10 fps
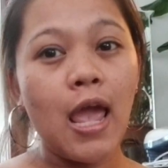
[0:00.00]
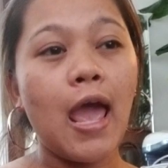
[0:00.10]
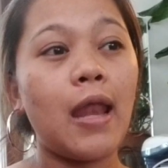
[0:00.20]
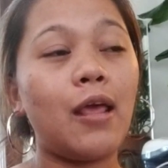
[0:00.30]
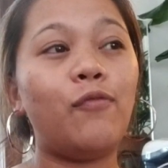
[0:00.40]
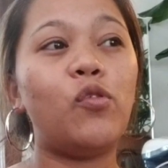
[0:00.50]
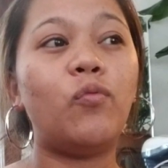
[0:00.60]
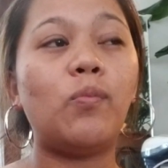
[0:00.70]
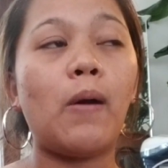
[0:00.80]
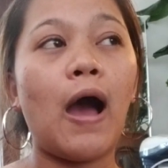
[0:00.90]
And if you
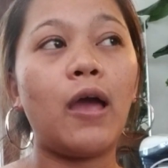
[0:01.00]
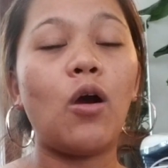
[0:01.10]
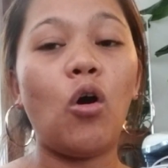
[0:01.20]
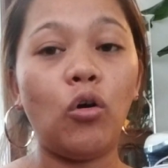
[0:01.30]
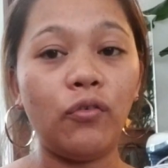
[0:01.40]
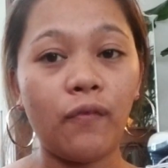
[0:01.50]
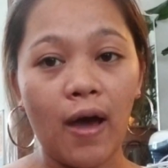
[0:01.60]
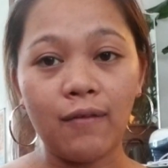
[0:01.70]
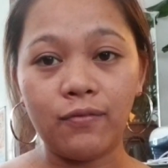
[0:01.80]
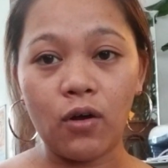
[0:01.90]
buy all
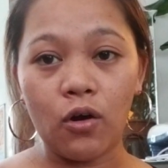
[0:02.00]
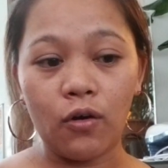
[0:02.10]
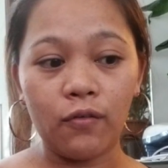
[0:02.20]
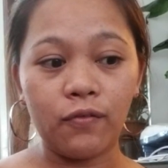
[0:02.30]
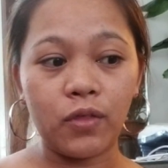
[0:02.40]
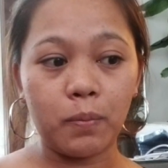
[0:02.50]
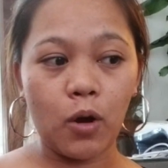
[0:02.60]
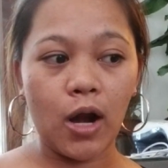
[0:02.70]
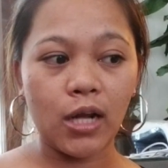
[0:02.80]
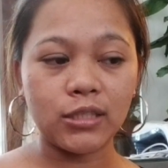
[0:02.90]
five of the
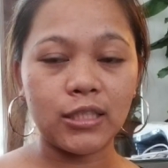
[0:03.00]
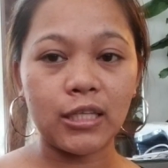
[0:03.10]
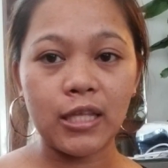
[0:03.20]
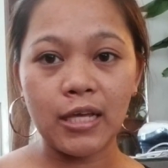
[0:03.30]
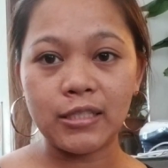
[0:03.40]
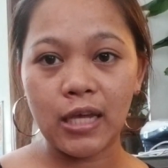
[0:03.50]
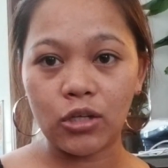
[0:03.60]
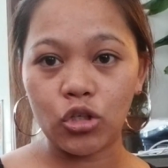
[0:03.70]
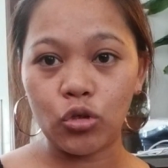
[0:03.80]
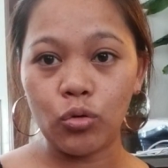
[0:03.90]
products that they
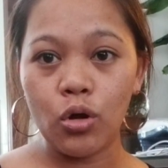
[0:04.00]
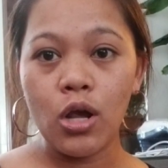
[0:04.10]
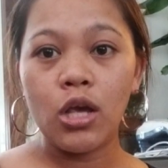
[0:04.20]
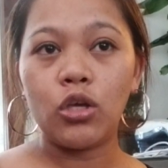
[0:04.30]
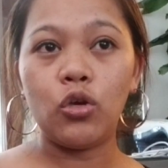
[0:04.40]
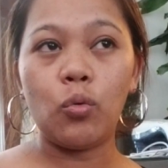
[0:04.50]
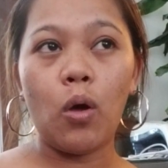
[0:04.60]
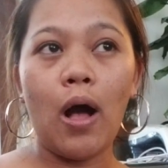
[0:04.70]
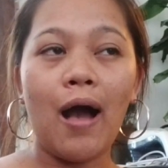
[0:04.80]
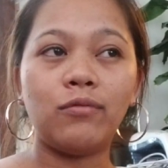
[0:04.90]
sent you, you
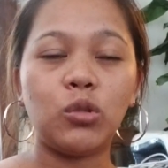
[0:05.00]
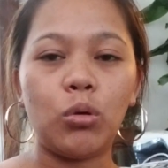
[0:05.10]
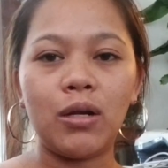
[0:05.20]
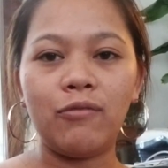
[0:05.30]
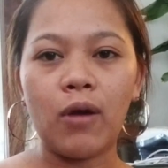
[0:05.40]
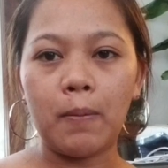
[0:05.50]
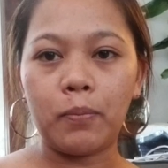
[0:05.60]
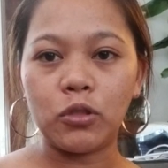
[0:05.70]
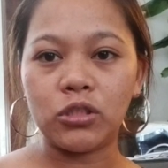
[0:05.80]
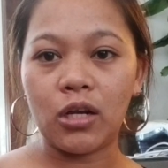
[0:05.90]
will have
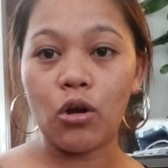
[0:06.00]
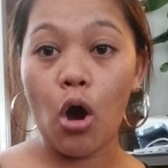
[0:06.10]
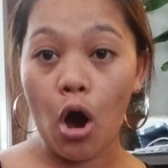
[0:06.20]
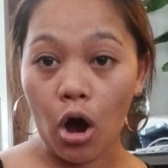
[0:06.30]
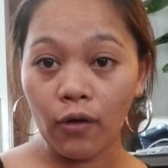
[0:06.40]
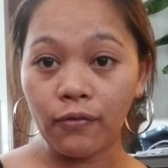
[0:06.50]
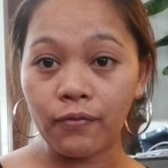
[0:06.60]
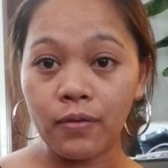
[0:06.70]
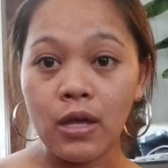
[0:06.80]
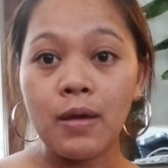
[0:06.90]
25% off
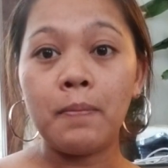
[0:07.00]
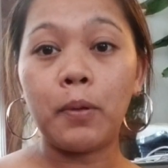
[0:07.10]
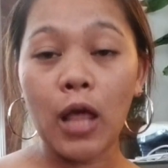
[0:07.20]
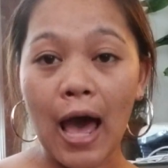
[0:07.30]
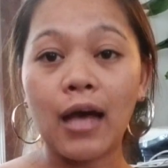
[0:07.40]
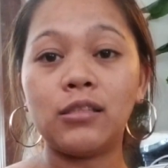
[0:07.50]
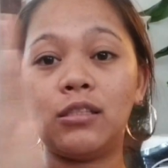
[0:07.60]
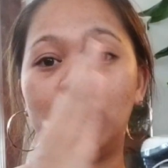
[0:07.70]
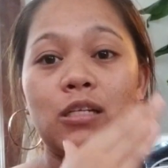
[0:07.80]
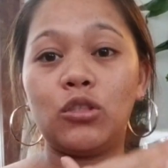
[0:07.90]

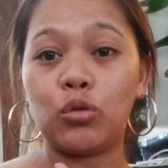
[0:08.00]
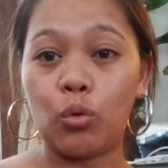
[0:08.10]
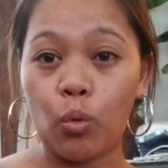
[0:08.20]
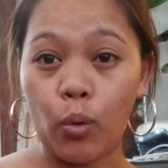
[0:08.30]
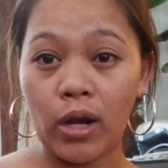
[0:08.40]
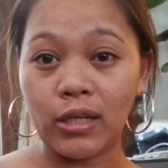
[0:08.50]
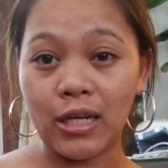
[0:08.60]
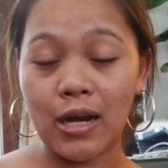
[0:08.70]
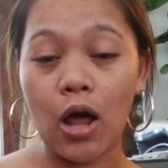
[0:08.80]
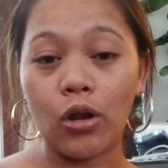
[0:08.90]
plus the
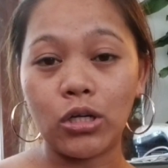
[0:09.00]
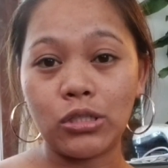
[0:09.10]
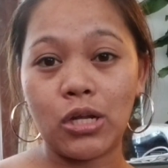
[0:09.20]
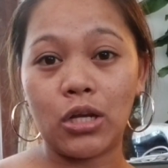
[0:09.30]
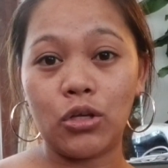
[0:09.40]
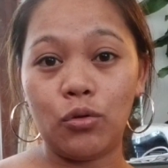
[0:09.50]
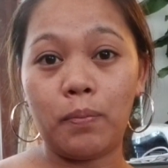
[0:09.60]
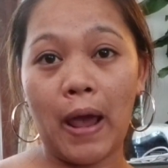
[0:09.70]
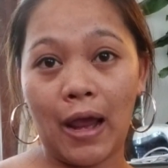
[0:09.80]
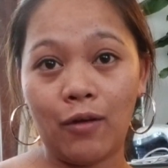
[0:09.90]
$20 that you
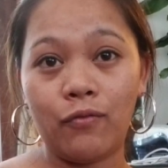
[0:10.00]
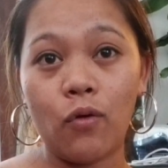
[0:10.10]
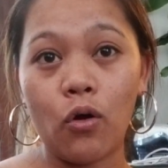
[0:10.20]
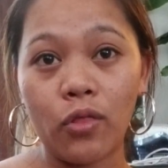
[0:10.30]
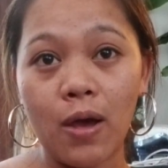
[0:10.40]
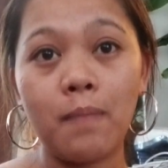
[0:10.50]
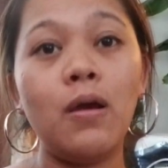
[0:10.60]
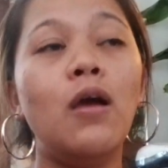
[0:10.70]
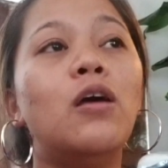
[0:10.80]
paid for them.